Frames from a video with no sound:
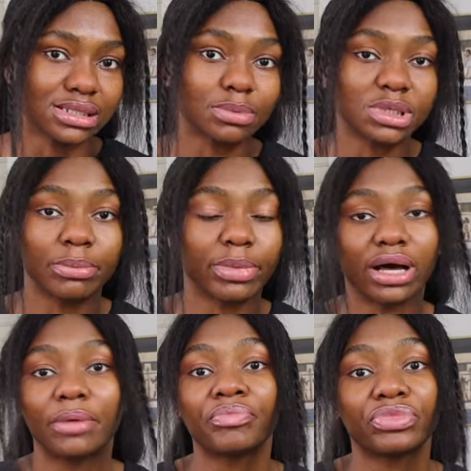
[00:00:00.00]

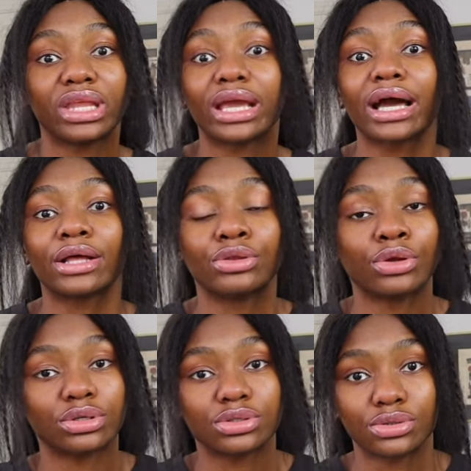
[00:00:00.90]
September, they
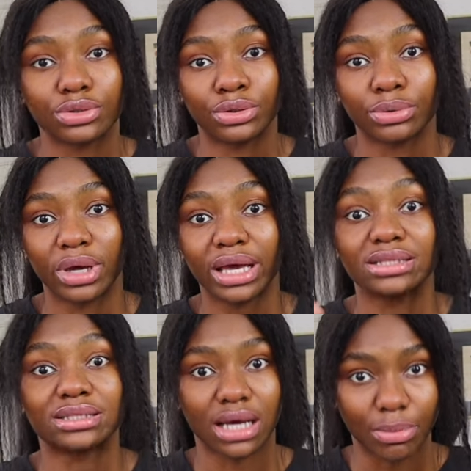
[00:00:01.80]
cannot, you know,
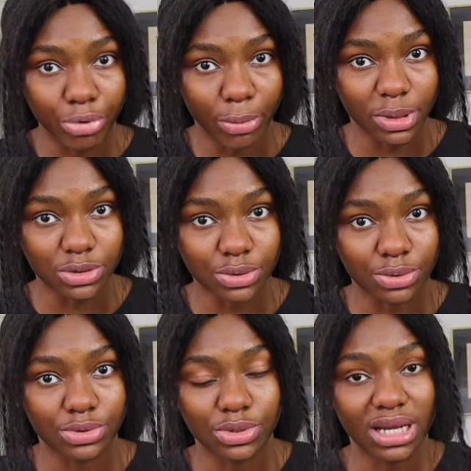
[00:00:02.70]
enter proper
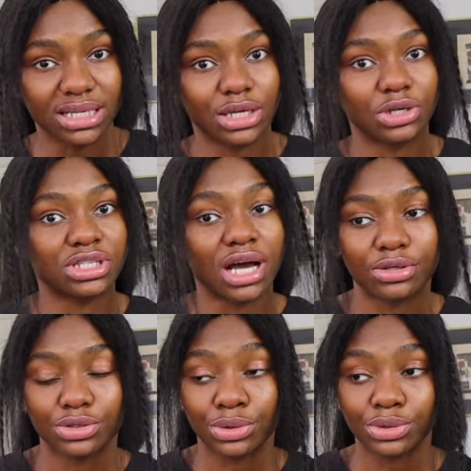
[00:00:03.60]
school. So let's say your child
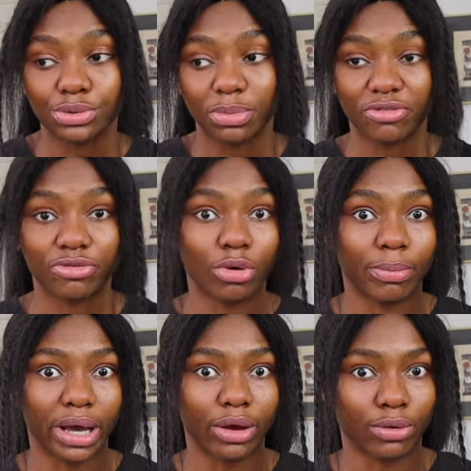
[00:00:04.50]
is going to be 4
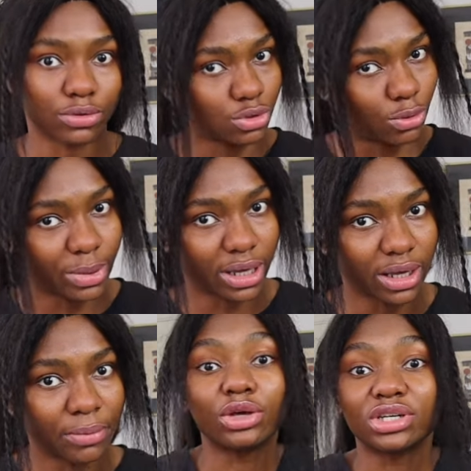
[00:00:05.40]
by
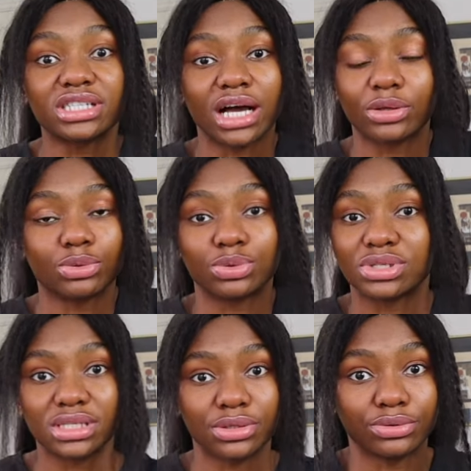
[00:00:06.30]
October, your child will
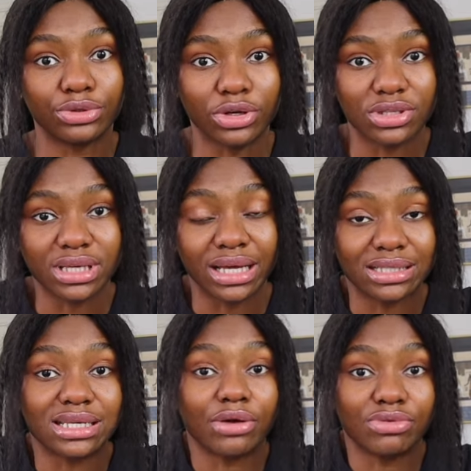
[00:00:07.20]
still not
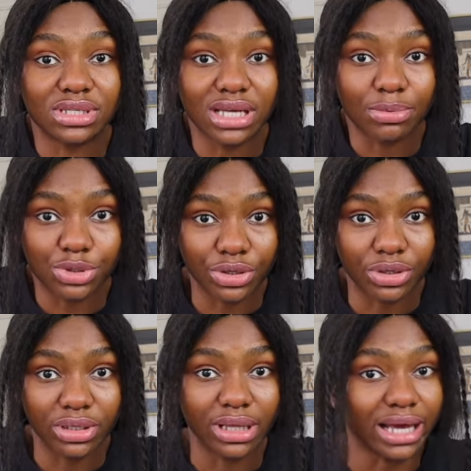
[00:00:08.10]
enter
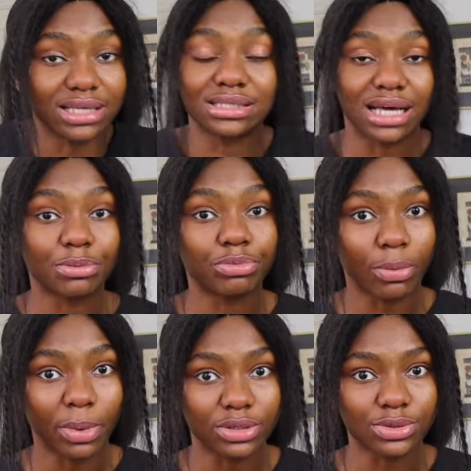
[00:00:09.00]
reception, like start
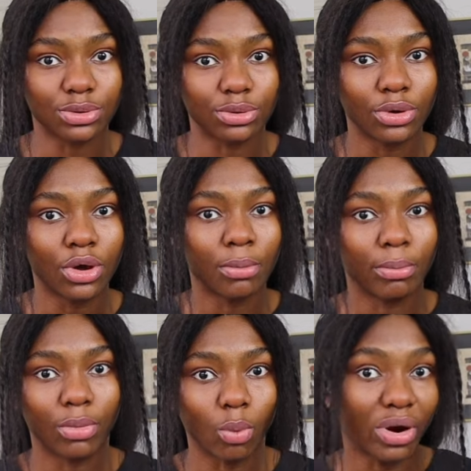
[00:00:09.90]
proper school.
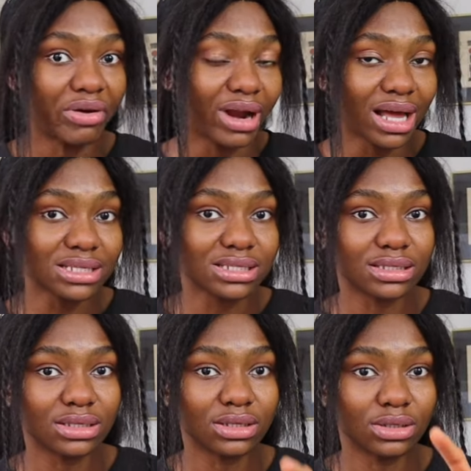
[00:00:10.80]

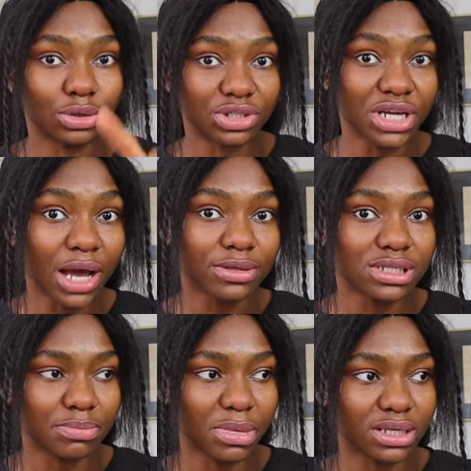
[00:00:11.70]
Whereas your
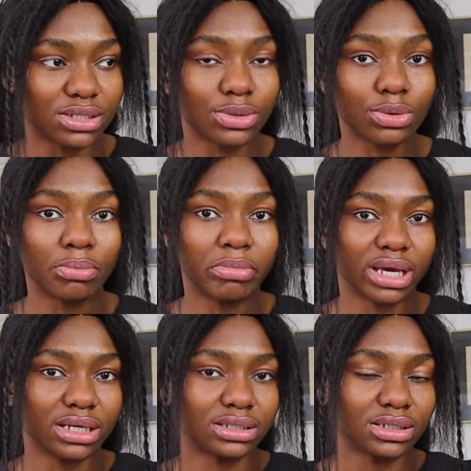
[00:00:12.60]
child's mates who
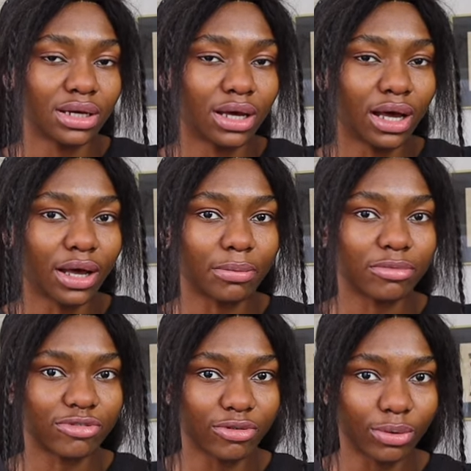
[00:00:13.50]
made
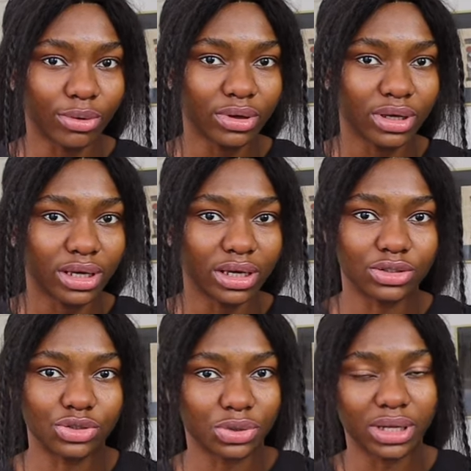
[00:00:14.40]
4
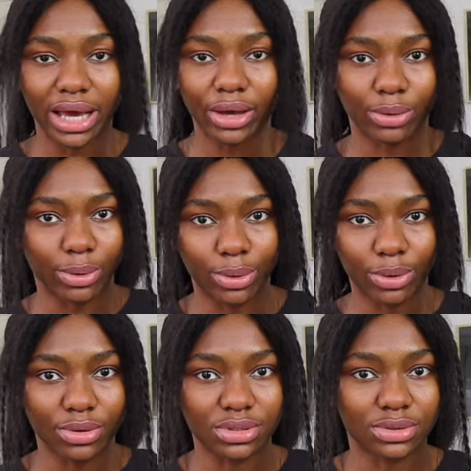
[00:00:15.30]
in July or
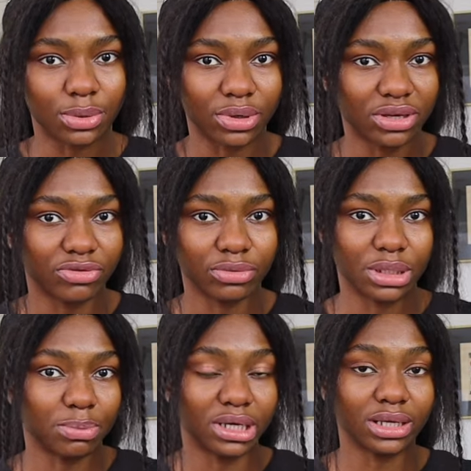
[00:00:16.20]
August or even
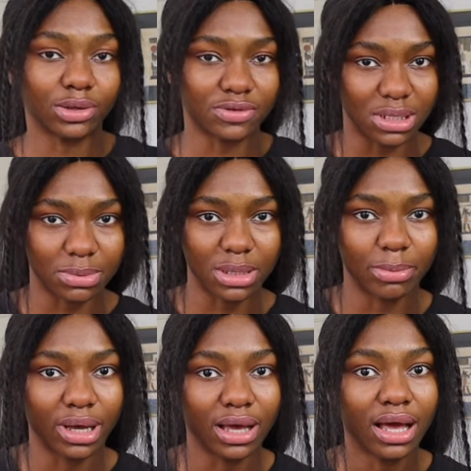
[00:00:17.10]
the beginning of
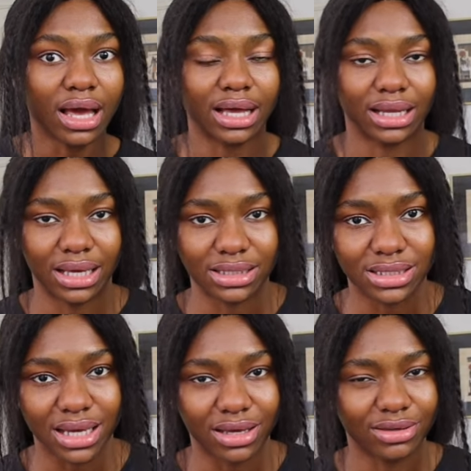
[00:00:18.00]
September can
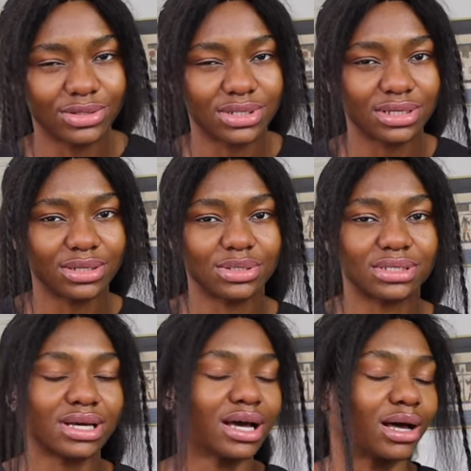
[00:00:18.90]
enter. You
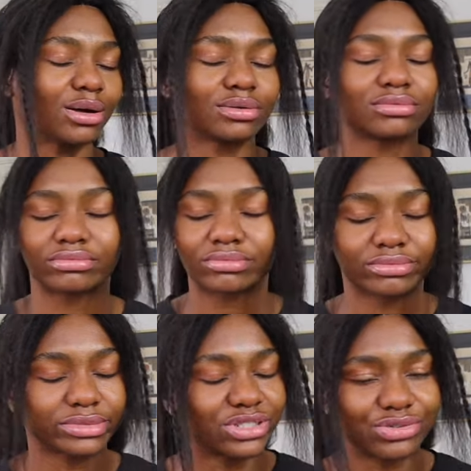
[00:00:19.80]
see how
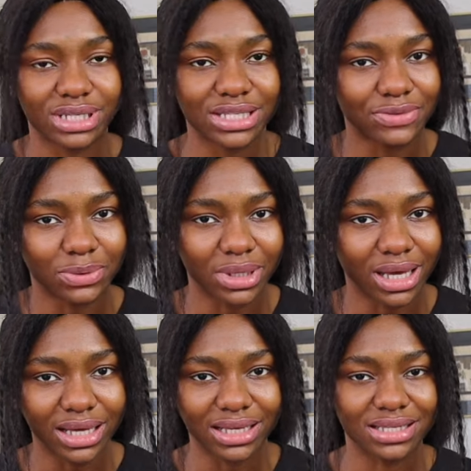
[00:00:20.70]
stressful
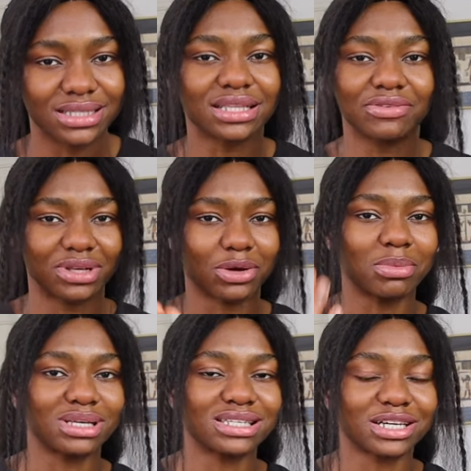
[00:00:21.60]
that is. Leave in the
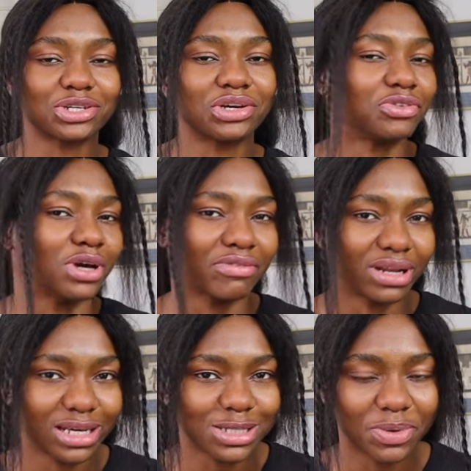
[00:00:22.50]
comment section if you have
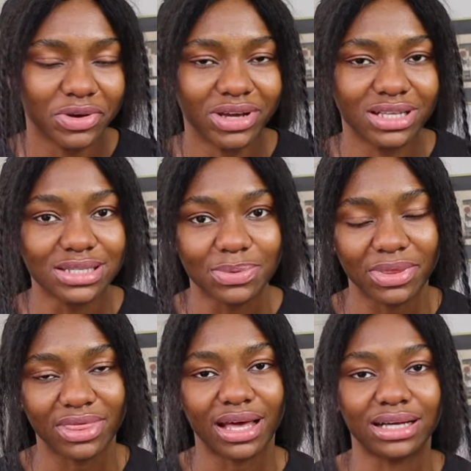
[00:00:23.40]
an experience
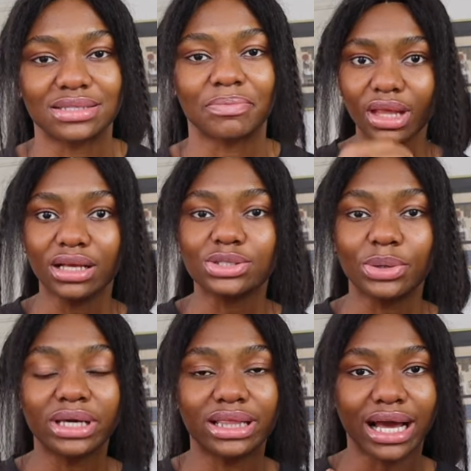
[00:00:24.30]
with that. So
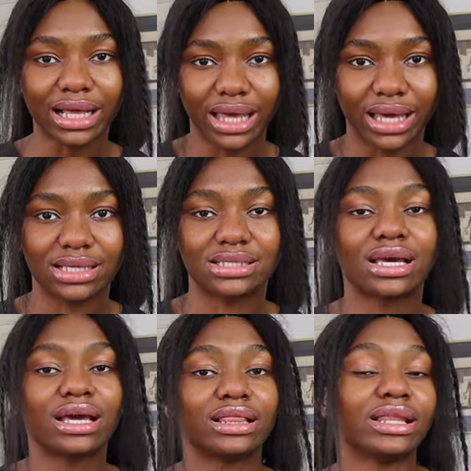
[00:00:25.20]
in that case,
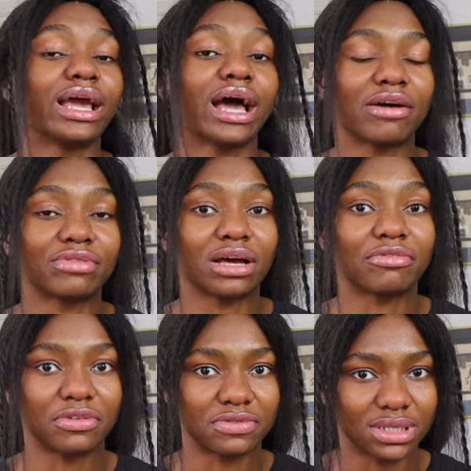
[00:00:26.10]
they have that
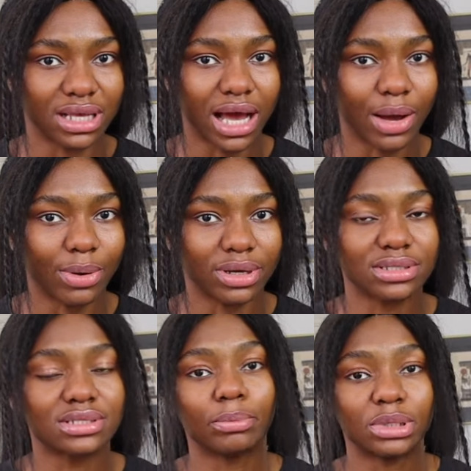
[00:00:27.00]
15
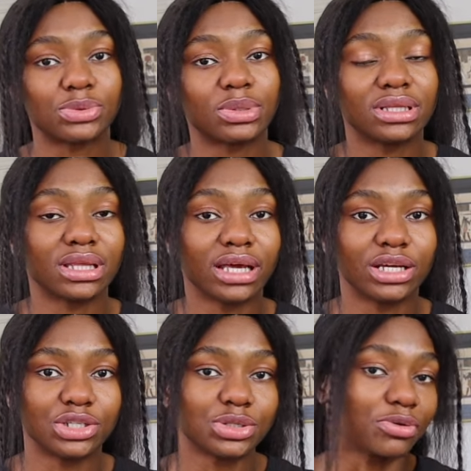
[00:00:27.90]
hours between the
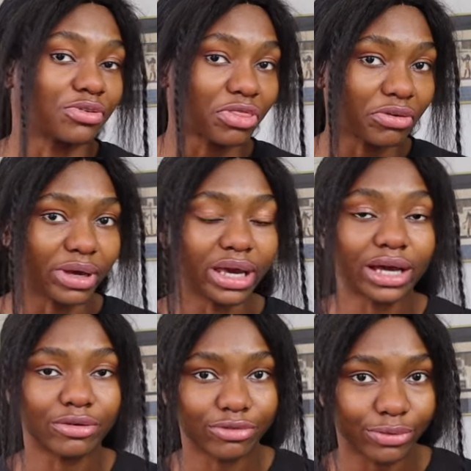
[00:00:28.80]
ages of 3
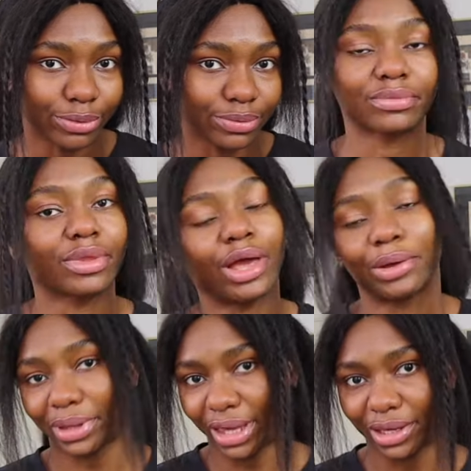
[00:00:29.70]
and 4.
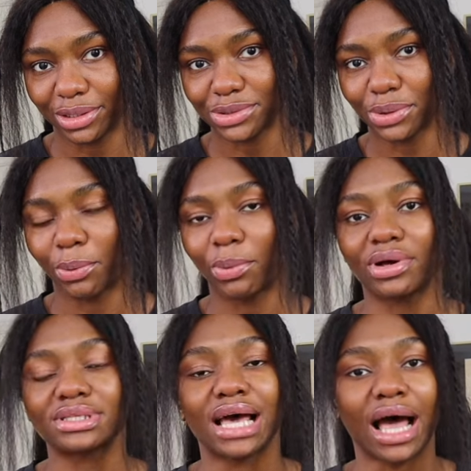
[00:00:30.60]
Okay, so
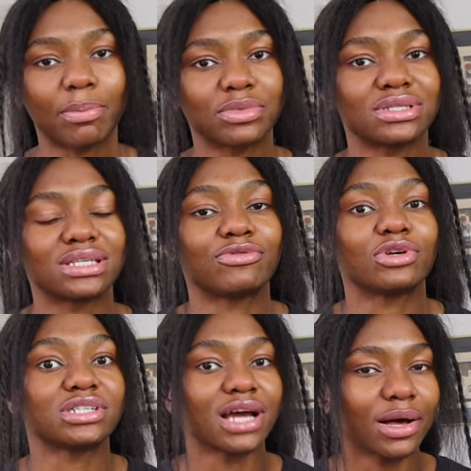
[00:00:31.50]
what happens if
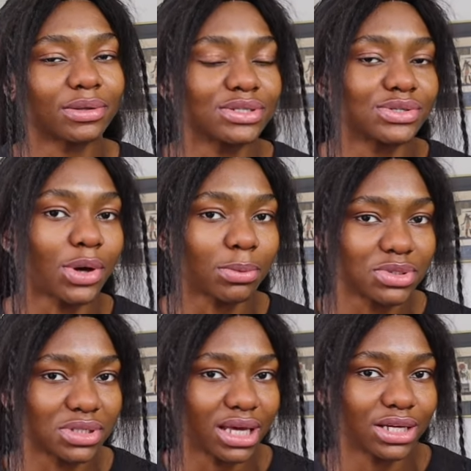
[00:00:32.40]
your child is not up
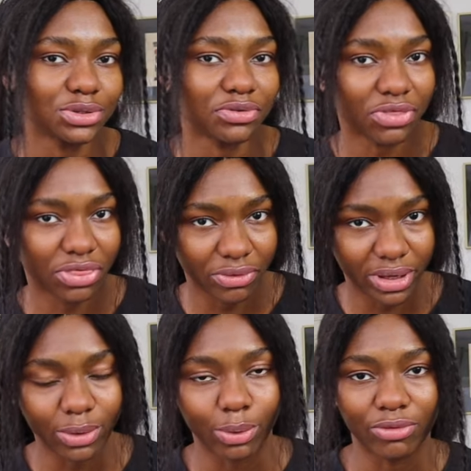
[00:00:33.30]
to the age of
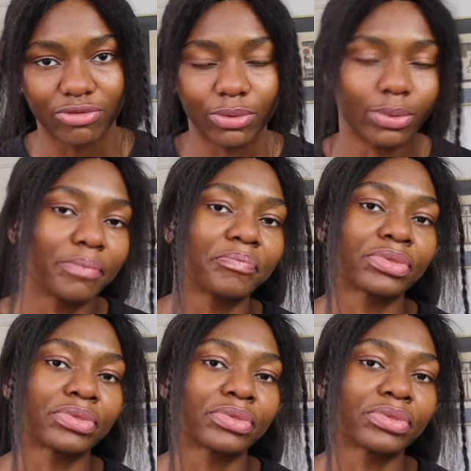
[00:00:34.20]
3 or 4?